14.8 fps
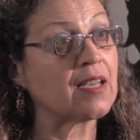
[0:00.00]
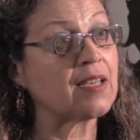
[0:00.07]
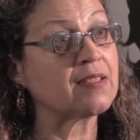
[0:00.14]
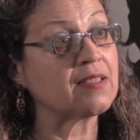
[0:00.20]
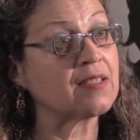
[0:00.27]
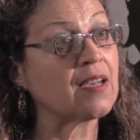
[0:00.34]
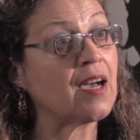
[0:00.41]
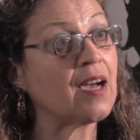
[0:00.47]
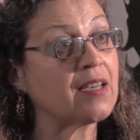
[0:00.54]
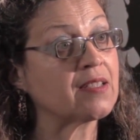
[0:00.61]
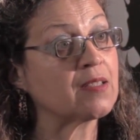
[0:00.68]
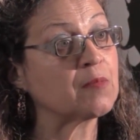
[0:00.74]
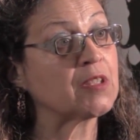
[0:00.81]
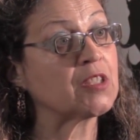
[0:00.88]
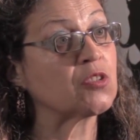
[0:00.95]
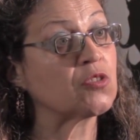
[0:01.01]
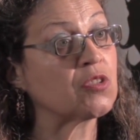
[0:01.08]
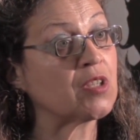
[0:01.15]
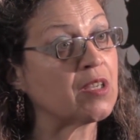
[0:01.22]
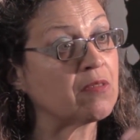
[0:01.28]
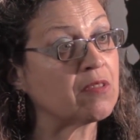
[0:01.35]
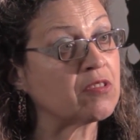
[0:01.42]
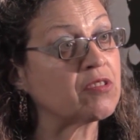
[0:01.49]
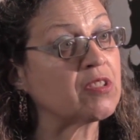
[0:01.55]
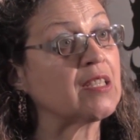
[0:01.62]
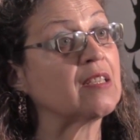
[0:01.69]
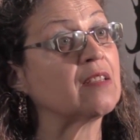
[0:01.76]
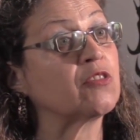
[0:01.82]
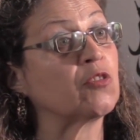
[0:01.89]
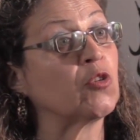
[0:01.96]
had it harder because they were
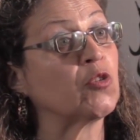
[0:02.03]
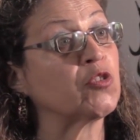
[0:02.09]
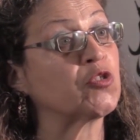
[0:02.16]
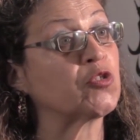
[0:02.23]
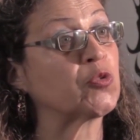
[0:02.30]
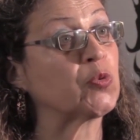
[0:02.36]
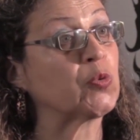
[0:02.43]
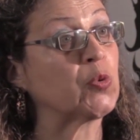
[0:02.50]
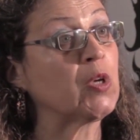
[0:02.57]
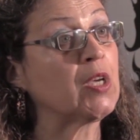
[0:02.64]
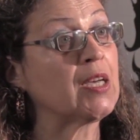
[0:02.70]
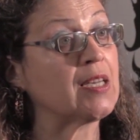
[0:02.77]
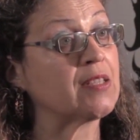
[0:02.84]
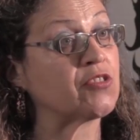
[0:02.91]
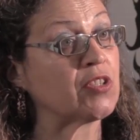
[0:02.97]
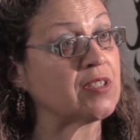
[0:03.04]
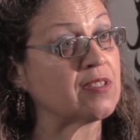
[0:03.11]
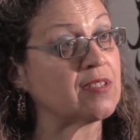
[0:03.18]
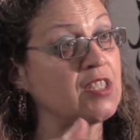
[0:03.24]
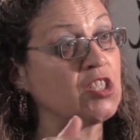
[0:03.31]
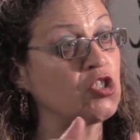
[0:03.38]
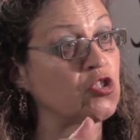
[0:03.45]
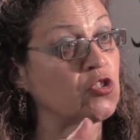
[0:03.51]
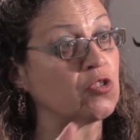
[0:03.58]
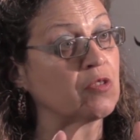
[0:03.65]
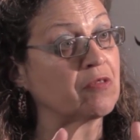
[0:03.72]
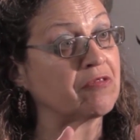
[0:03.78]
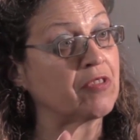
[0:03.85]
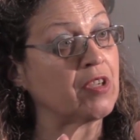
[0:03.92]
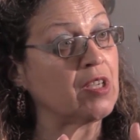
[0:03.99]
still going through a transition
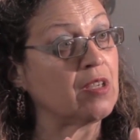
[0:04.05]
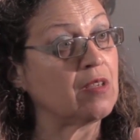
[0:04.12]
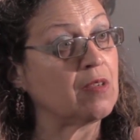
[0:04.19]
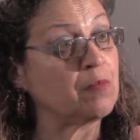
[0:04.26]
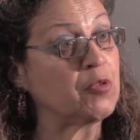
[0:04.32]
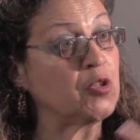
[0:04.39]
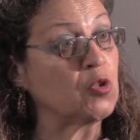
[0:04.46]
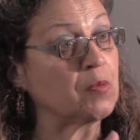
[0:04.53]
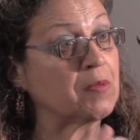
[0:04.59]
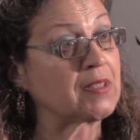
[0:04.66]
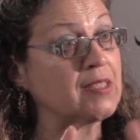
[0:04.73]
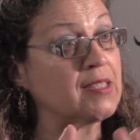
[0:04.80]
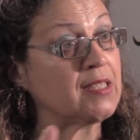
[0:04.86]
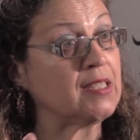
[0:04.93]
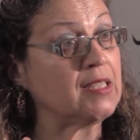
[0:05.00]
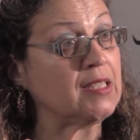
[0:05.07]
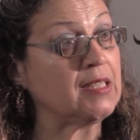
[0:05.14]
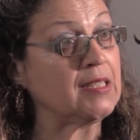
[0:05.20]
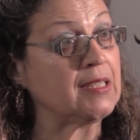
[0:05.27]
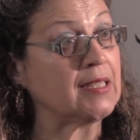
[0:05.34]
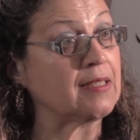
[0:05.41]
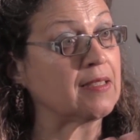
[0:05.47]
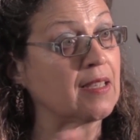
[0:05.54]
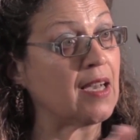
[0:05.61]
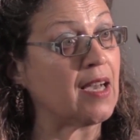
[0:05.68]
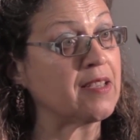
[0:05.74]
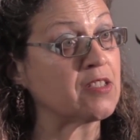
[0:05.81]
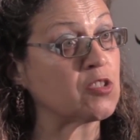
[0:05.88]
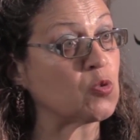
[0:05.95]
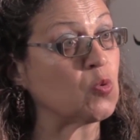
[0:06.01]
of puberty and
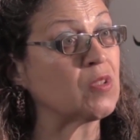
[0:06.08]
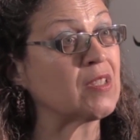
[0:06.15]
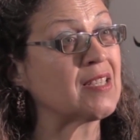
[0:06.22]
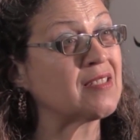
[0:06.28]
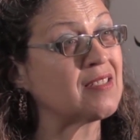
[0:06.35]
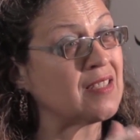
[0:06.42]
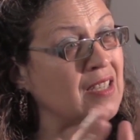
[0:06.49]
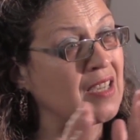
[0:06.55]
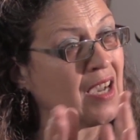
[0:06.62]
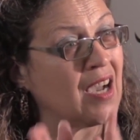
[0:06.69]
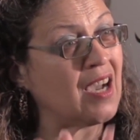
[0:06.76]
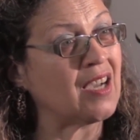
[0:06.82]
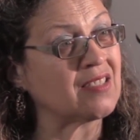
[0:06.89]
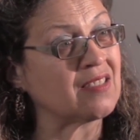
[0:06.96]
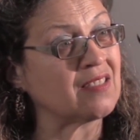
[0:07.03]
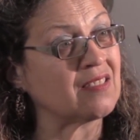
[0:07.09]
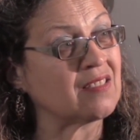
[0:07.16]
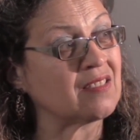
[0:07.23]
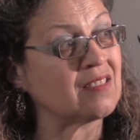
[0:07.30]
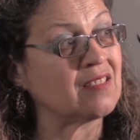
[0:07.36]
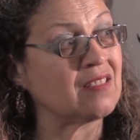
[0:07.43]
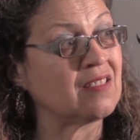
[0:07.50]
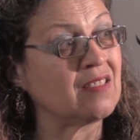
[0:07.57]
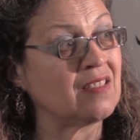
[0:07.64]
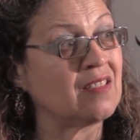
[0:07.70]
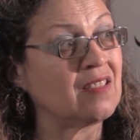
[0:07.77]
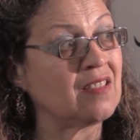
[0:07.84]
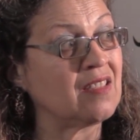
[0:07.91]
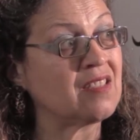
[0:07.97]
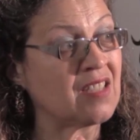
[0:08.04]
high school. That's the hardest.
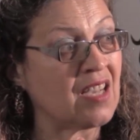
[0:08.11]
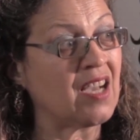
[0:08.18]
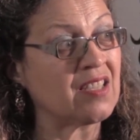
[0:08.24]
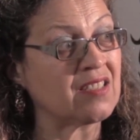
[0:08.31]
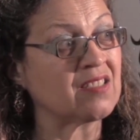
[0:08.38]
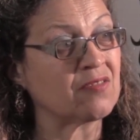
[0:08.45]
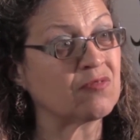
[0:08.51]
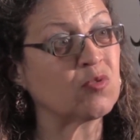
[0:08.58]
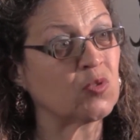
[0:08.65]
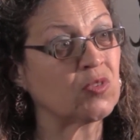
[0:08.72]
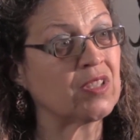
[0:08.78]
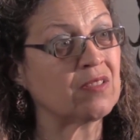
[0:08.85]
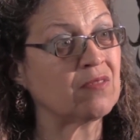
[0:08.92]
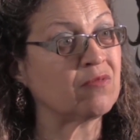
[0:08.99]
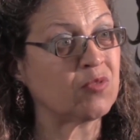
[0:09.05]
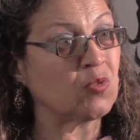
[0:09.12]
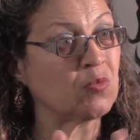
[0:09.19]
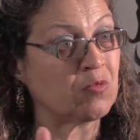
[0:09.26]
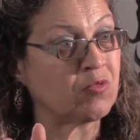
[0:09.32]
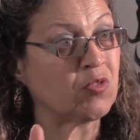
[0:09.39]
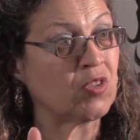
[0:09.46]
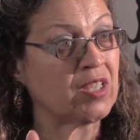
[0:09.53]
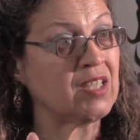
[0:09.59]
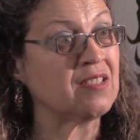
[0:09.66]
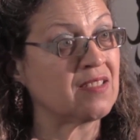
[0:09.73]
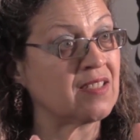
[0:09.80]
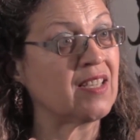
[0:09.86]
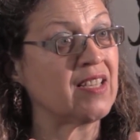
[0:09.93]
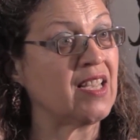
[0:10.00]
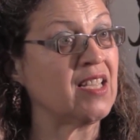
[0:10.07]
It's harder for the, for for kids
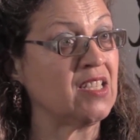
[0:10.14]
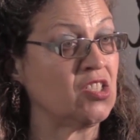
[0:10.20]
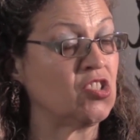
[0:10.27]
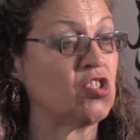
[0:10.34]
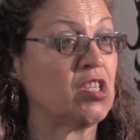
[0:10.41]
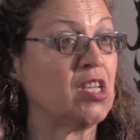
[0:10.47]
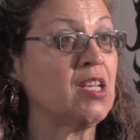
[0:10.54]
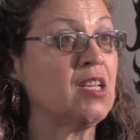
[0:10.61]
that age.